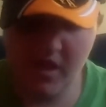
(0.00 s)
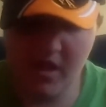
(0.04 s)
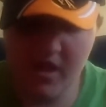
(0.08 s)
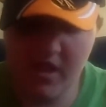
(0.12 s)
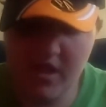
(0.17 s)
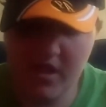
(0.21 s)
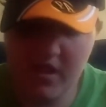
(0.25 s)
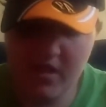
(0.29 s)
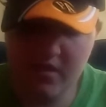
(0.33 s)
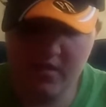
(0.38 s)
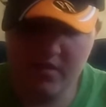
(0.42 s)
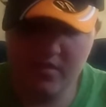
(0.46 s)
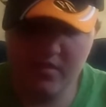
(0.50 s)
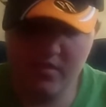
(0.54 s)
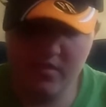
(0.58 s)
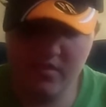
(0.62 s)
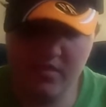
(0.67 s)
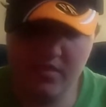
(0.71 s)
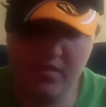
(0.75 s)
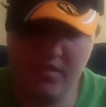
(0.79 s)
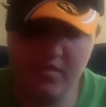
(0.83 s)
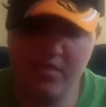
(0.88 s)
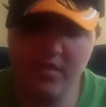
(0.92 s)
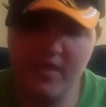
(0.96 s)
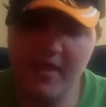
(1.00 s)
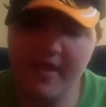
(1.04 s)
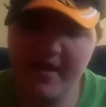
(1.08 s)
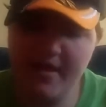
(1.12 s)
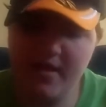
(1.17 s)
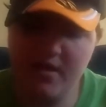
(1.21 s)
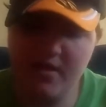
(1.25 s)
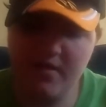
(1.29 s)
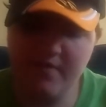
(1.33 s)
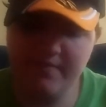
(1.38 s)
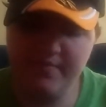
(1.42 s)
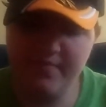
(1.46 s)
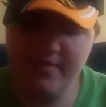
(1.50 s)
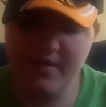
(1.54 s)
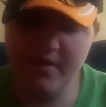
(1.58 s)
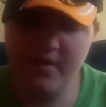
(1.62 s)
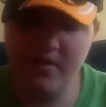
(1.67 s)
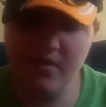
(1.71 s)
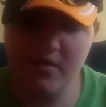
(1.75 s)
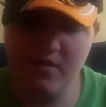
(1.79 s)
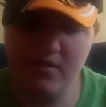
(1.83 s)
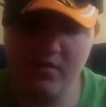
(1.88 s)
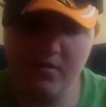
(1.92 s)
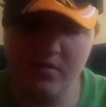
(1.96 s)
Take that off
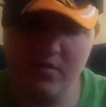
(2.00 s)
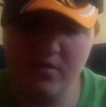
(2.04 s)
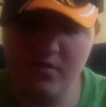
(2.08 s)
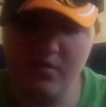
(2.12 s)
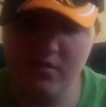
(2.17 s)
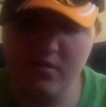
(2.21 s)
there.